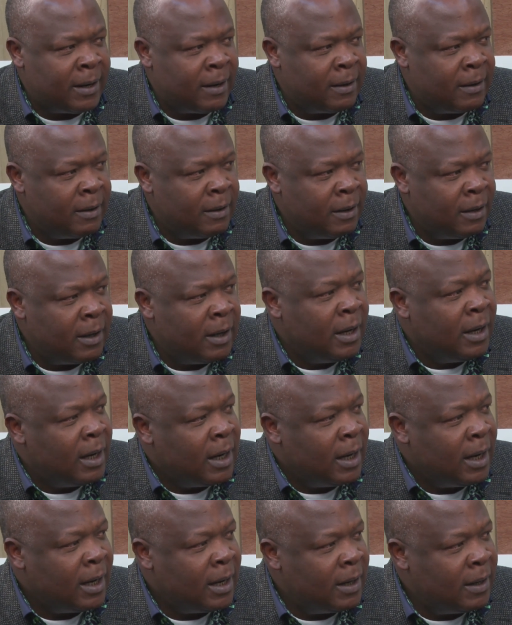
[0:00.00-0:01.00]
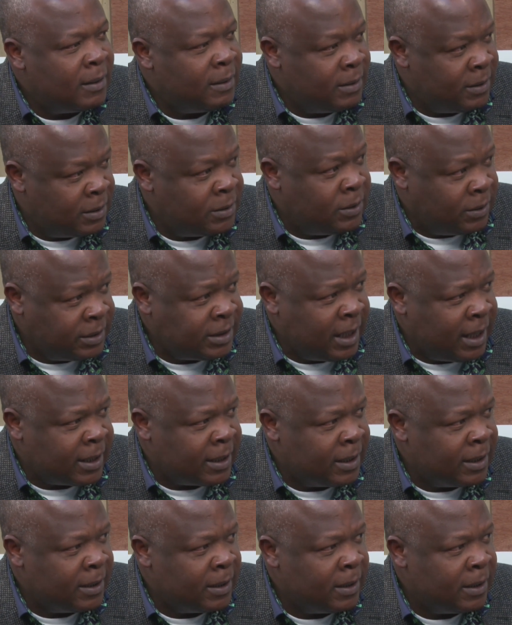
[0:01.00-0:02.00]
Okay, let's talk about that
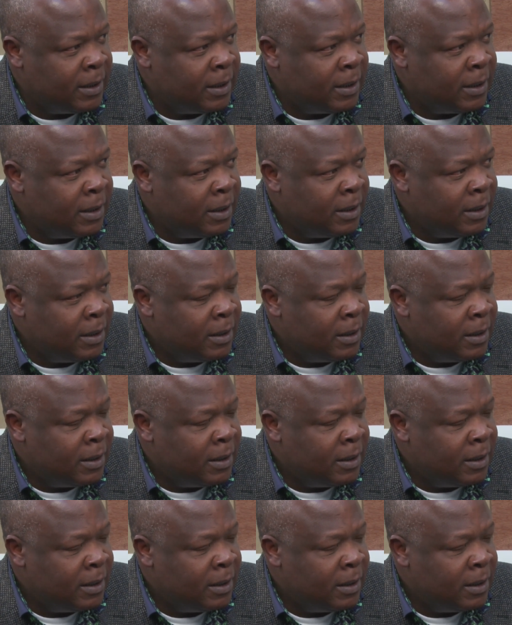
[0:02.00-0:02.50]
account. Which account?